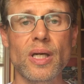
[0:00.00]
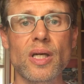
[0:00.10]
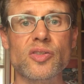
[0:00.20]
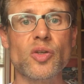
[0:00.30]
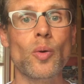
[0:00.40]

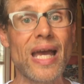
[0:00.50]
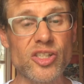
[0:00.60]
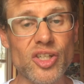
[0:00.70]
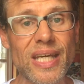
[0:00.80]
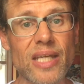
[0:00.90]
So
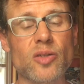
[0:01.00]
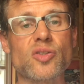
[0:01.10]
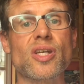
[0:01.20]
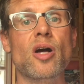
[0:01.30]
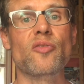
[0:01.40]
educate
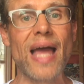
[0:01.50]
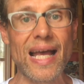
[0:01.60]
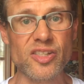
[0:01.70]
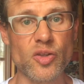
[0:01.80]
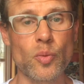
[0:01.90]
yourself,
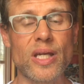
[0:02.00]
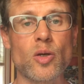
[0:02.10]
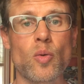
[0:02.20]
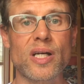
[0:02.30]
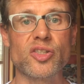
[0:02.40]
ask the
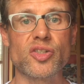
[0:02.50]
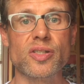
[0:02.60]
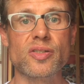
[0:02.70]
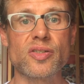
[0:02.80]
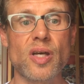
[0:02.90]
right
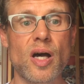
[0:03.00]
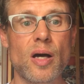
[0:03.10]
questions.